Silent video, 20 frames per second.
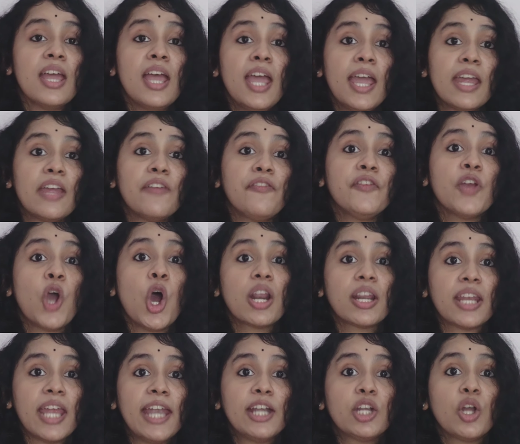if your
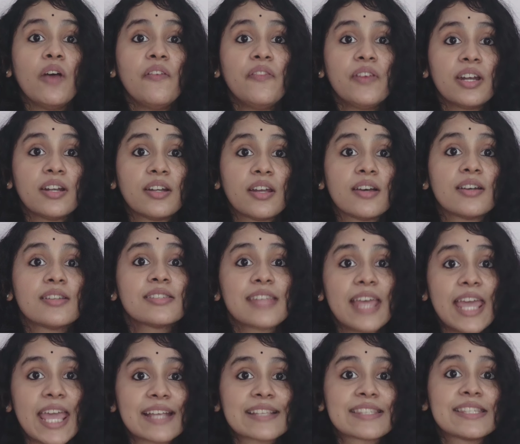rate of returns
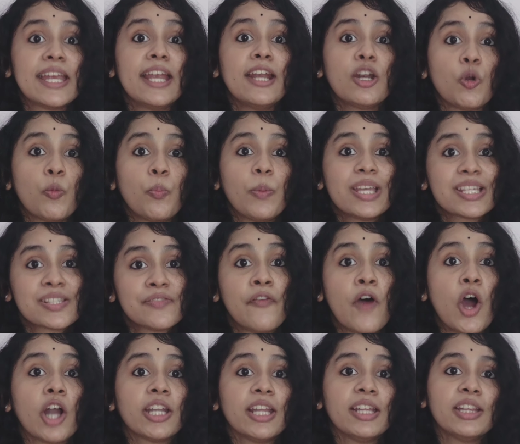exceed rupees
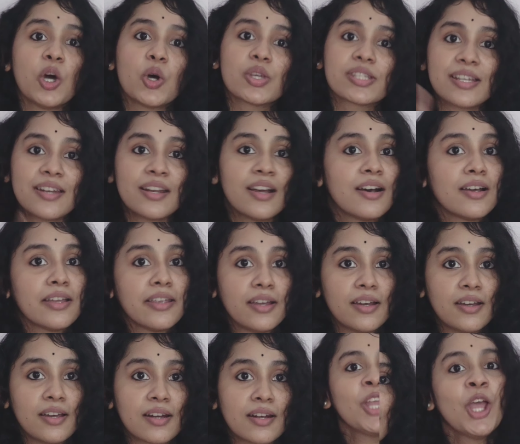40,000 a
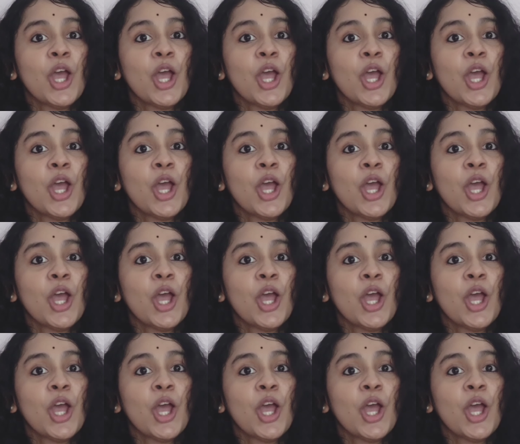year.